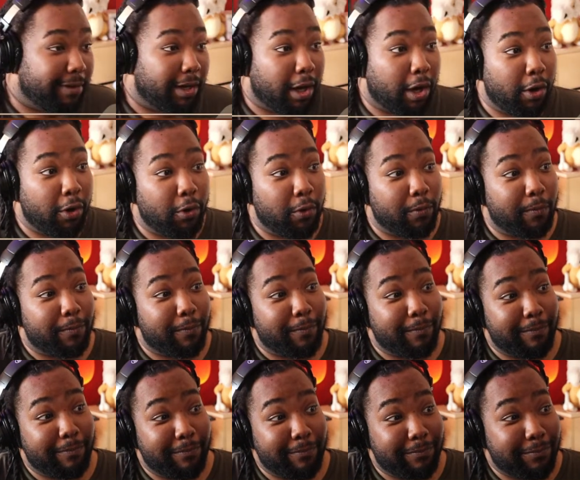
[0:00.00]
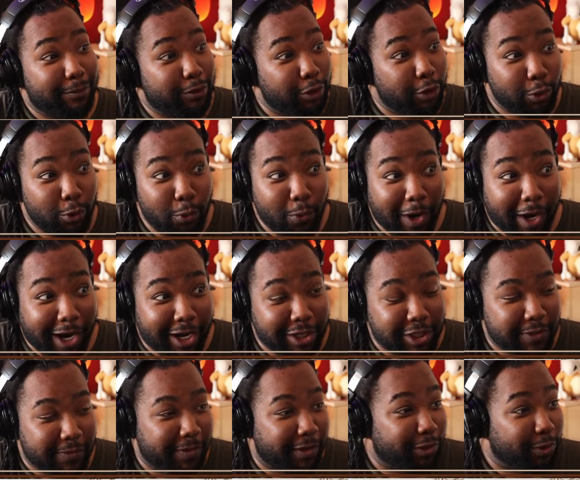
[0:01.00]
oh, two
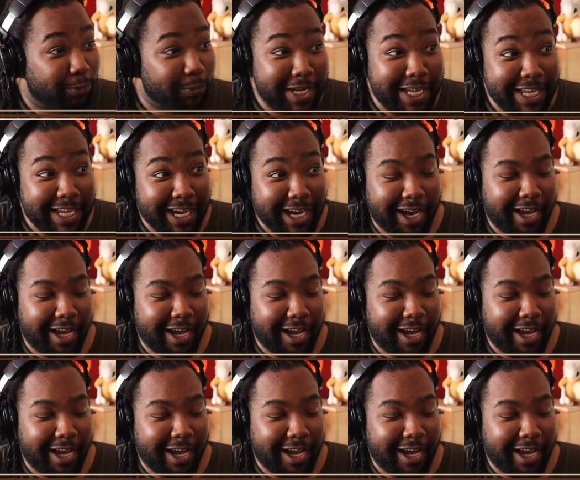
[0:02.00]
Hashira, three.